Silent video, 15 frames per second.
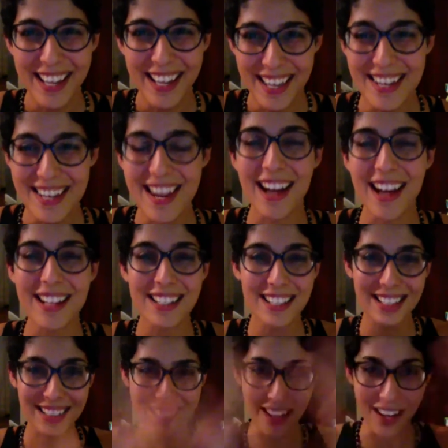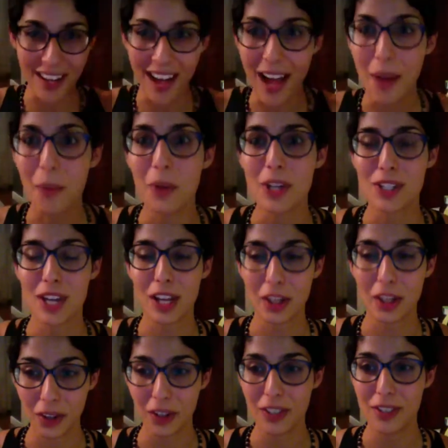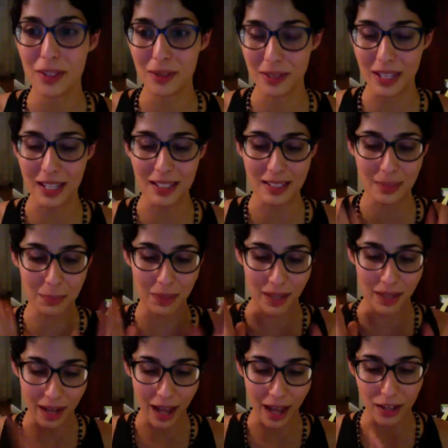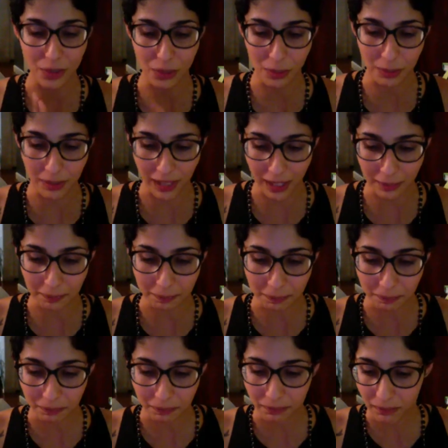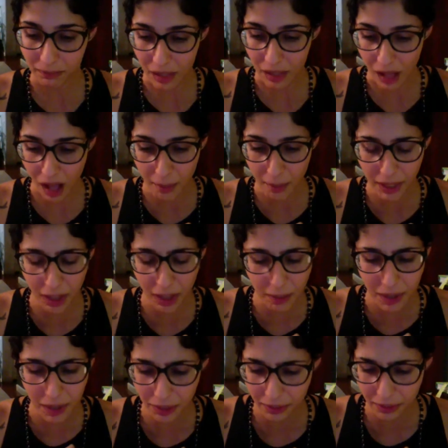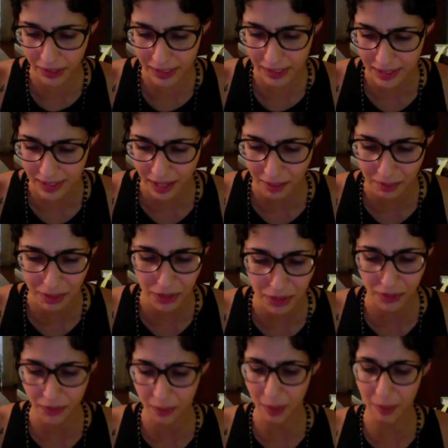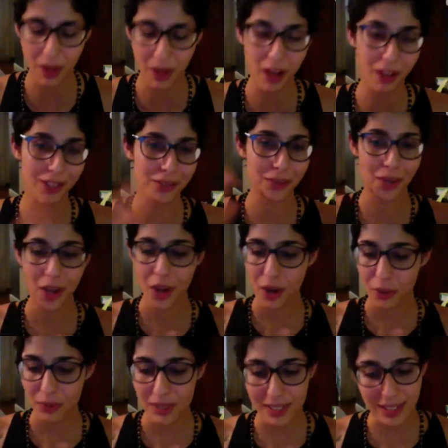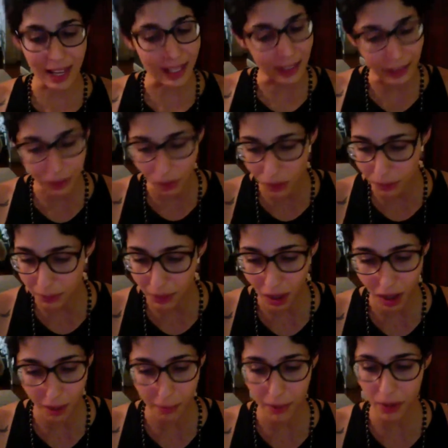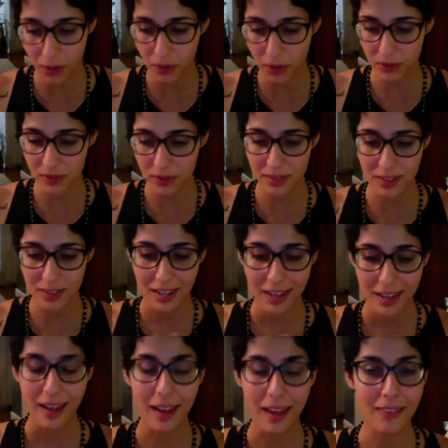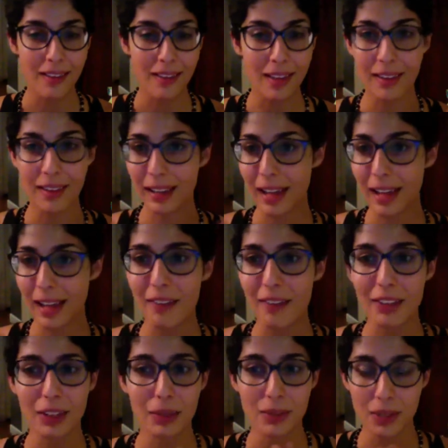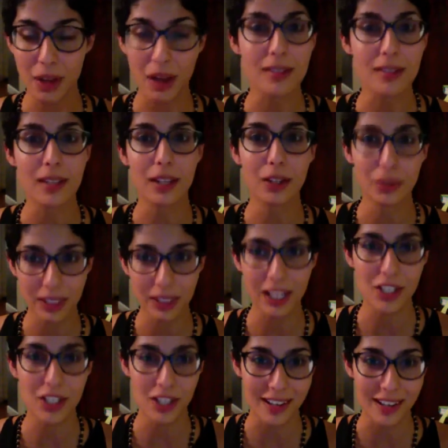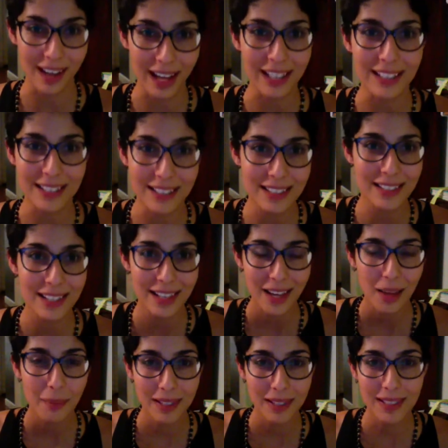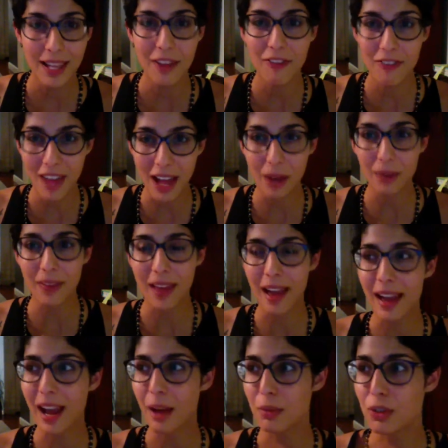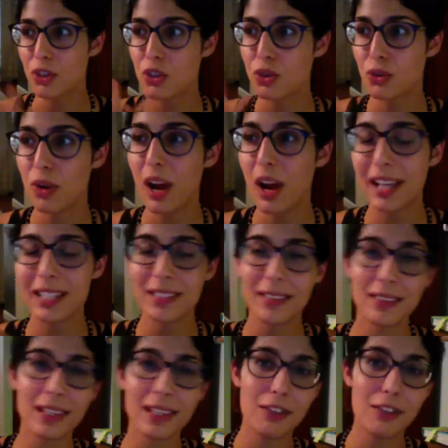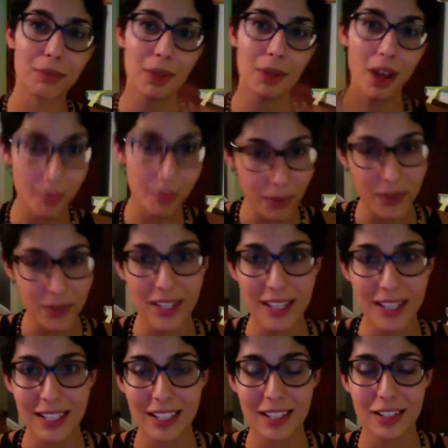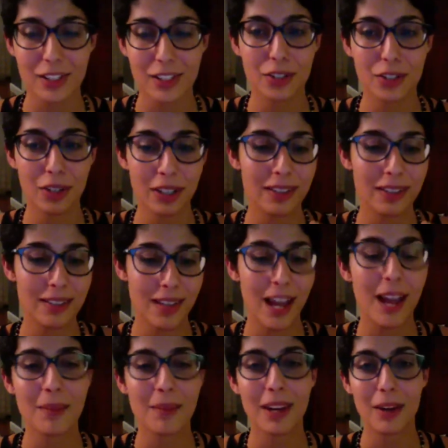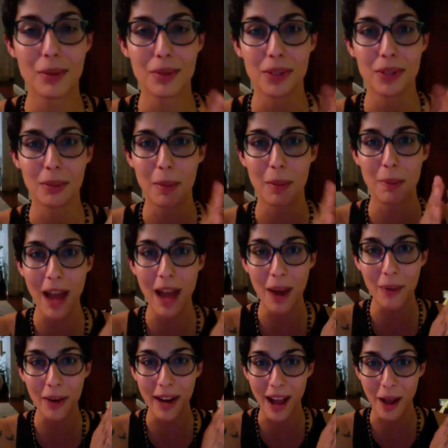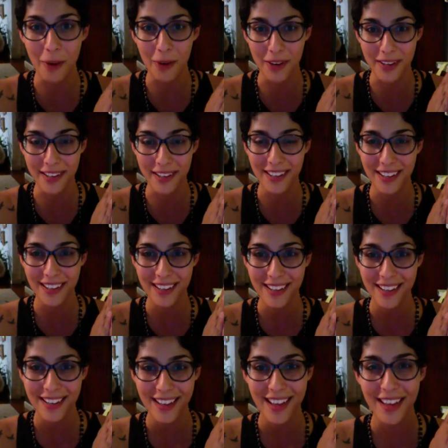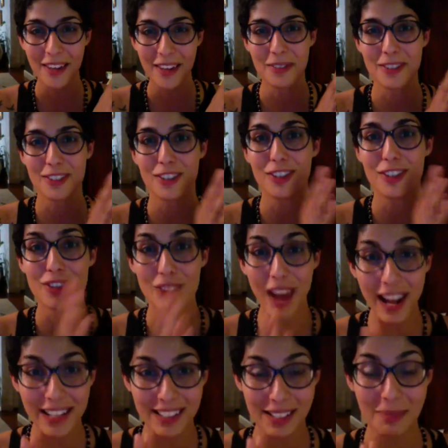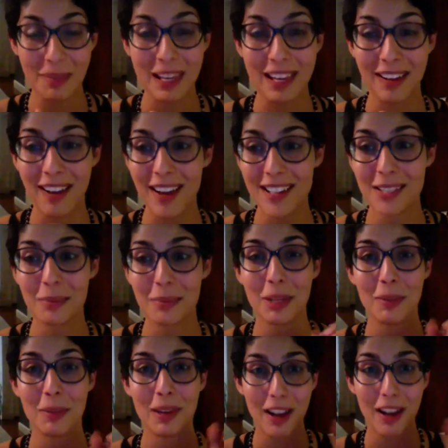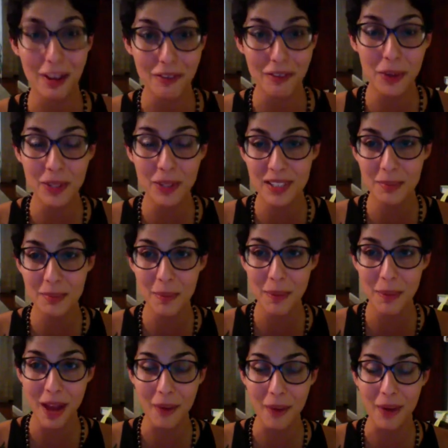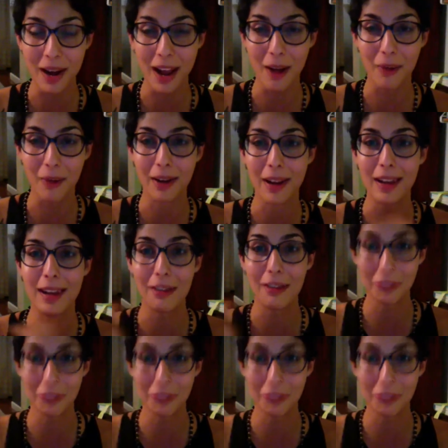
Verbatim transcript: Not just a, I wish I could do this, but an actual plan. Um, a couple other things that I'm going to do for my blog is recycling old blog posts and then like having those content creation nights because I found that I was trying to think of blog post ideas during the time that I was doing my power hour. And it was distracting me and causing me to be unfocused in my power hour and never